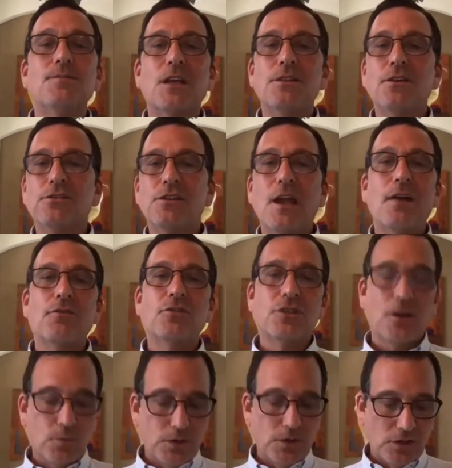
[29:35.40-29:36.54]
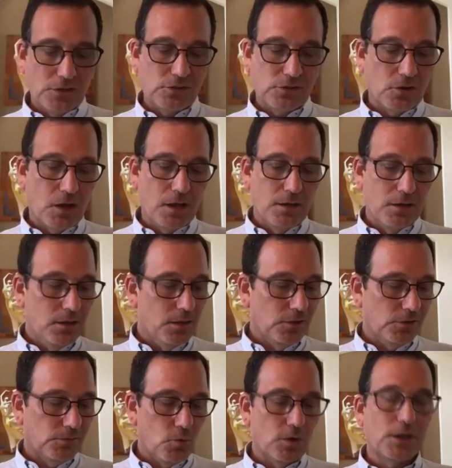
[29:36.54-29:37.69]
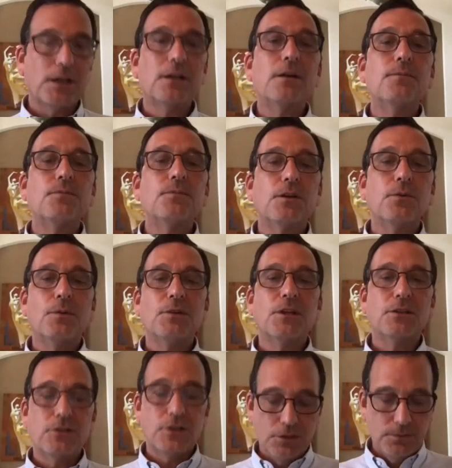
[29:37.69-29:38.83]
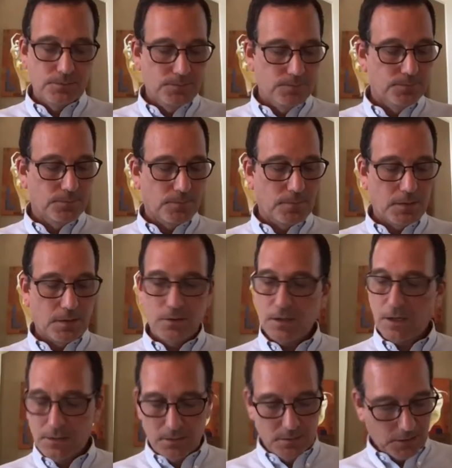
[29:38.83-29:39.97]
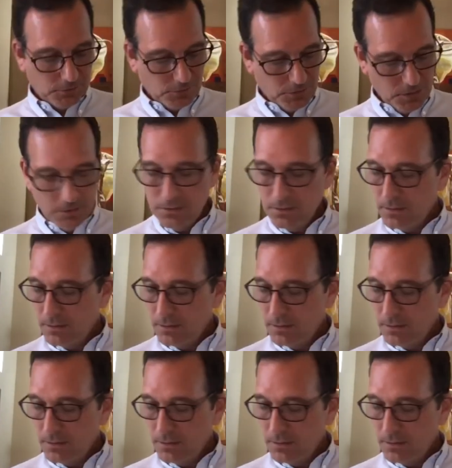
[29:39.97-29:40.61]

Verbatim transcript: and there's an average that we just saw this morning. You want me to continue? Okay, next slide.